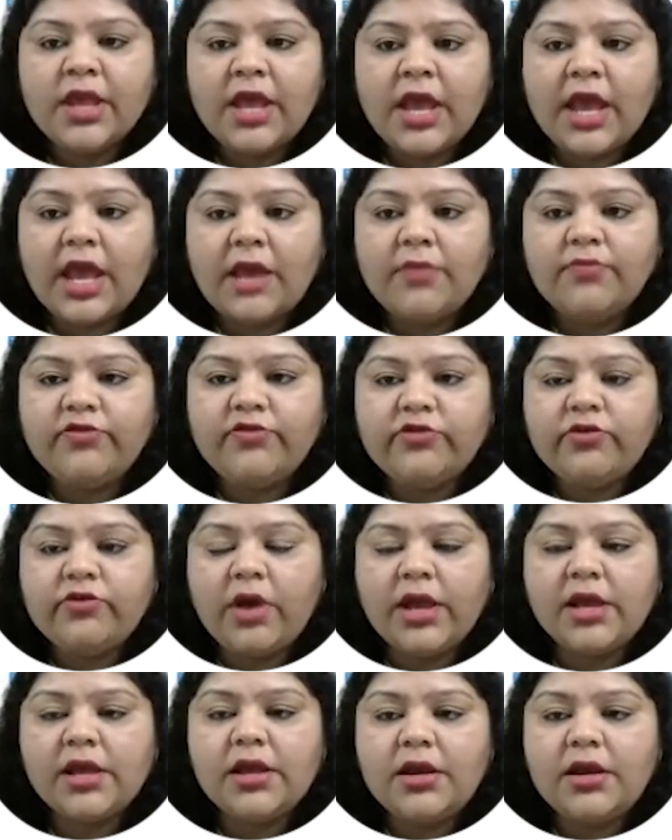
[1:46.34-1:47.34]
m
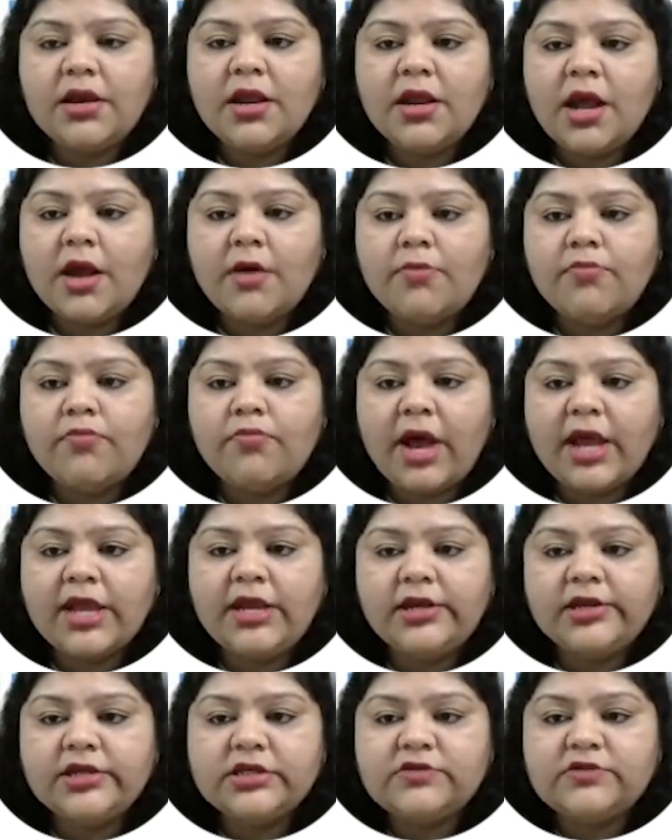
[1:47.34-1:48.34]
square
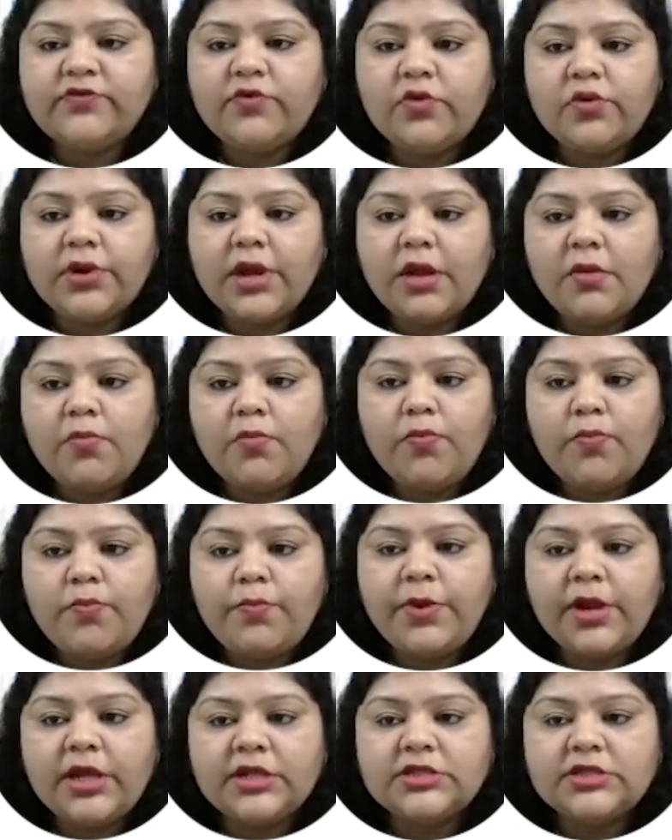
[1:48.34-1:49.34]
minus 4m
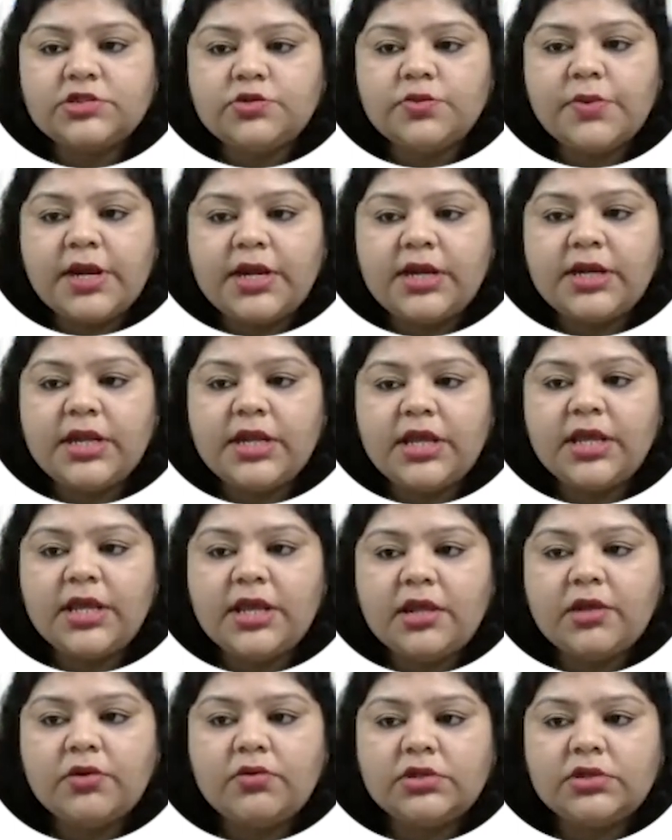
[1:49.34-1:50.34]
plus 20
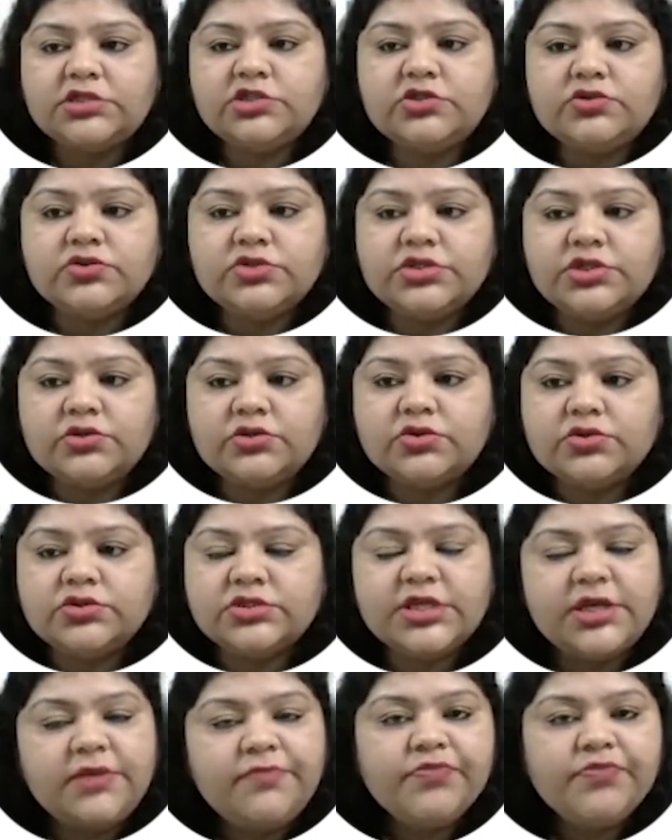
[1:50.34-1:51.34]
equals to 0.
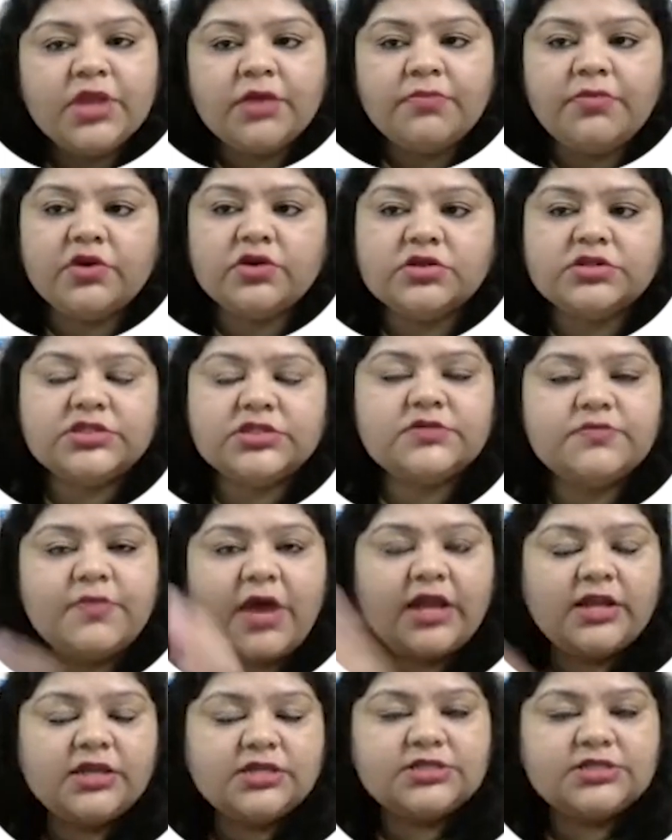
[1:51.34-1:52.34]
See, because this
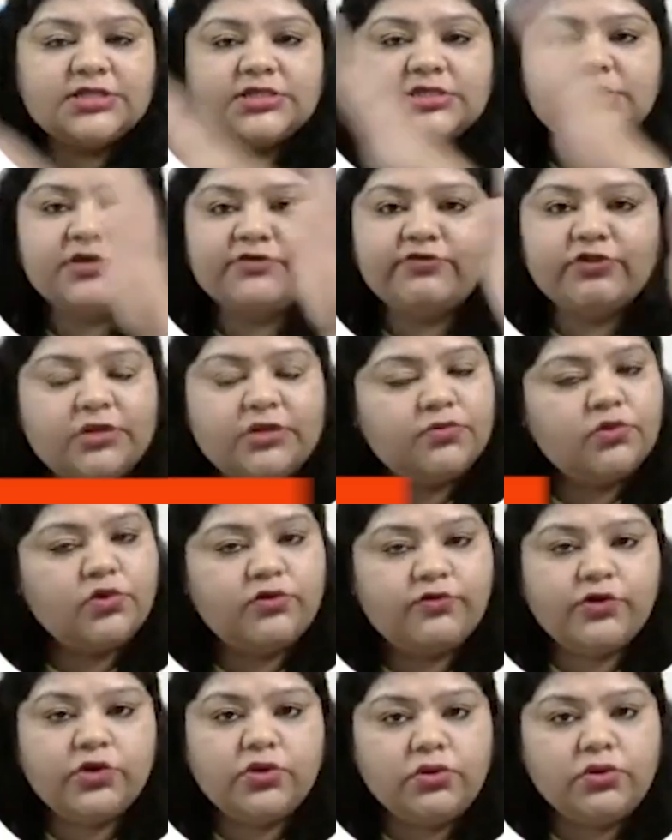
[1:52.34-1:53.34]
minus 16 will
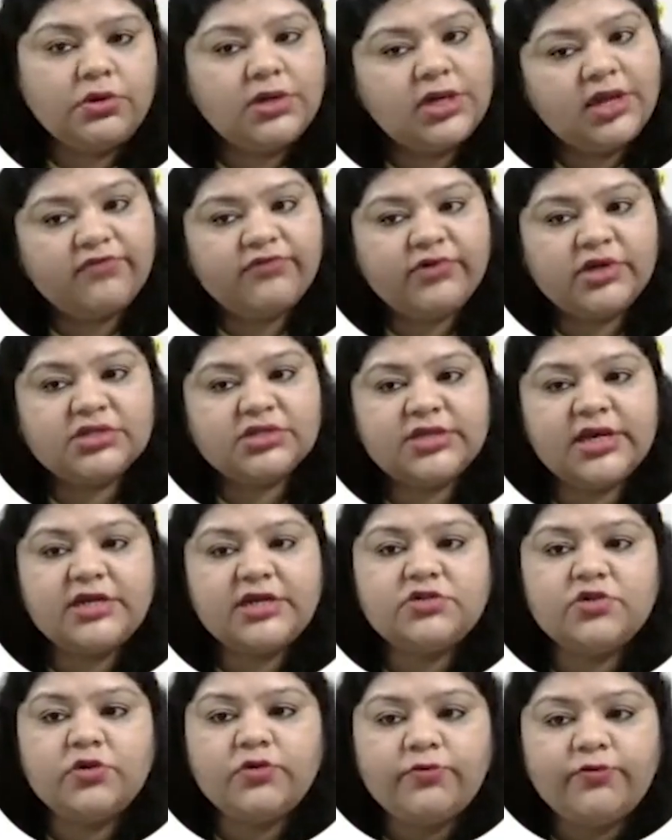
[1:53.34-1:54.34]
move to left hand
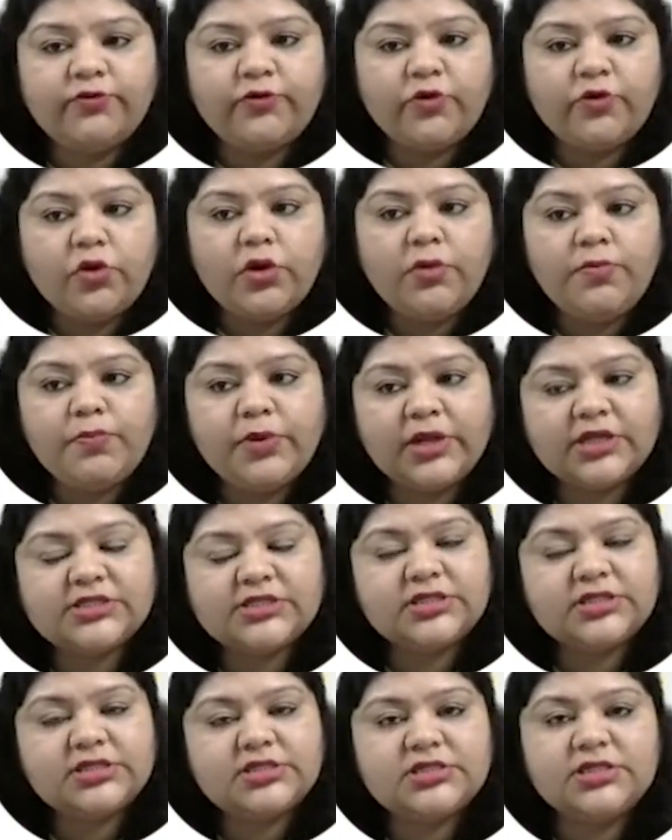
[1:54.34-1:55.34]
side, so 4
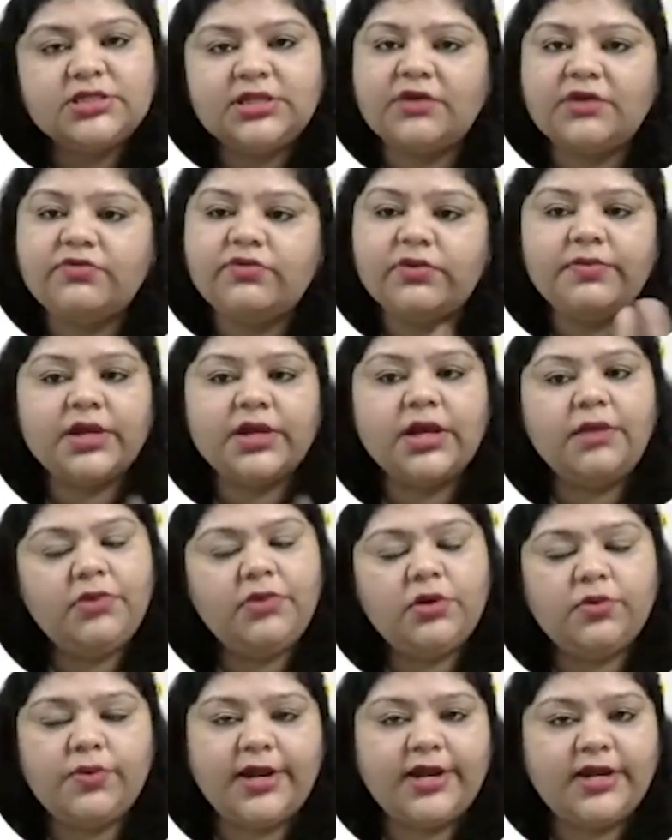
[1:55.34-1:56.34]
plus 16, that will
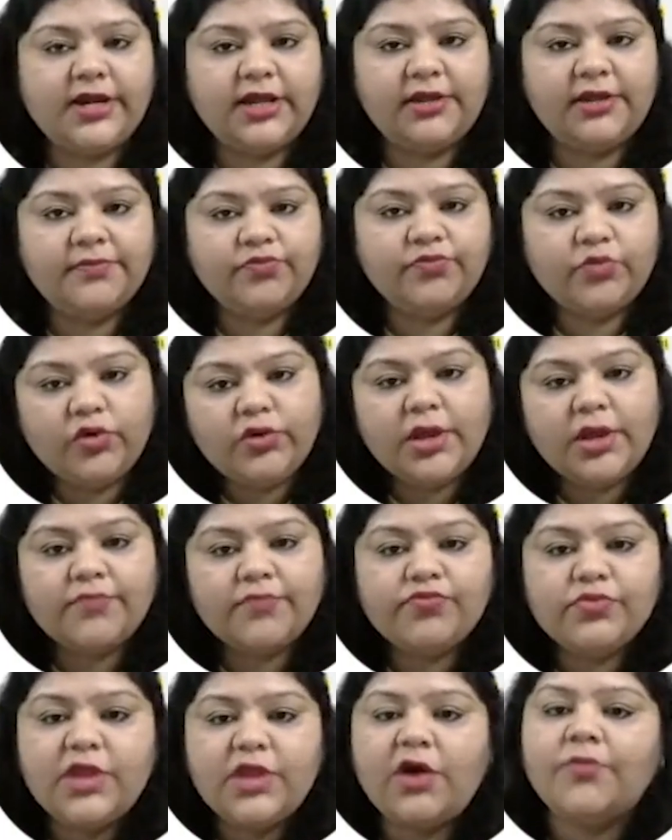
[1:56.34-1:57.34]
become 20.
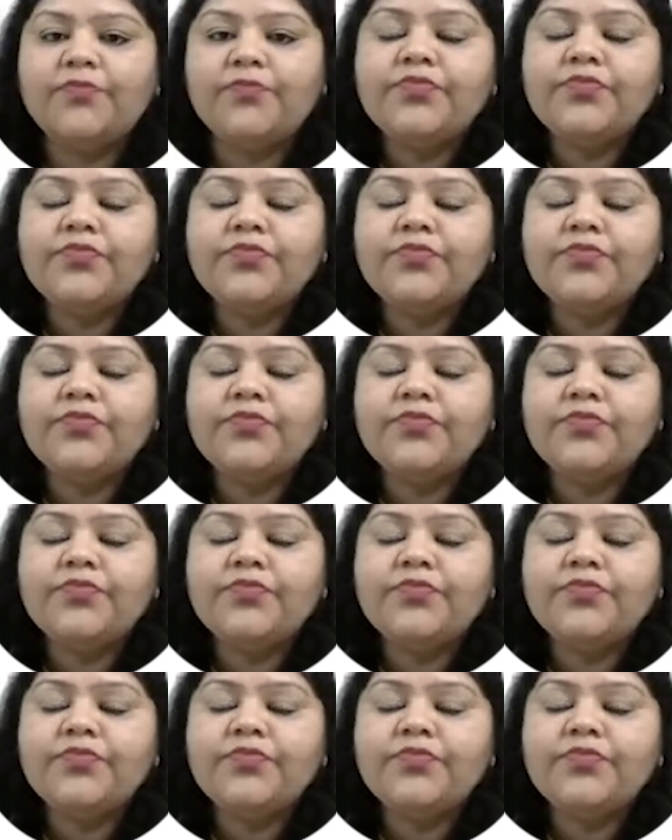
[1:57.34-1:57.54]
Okay, now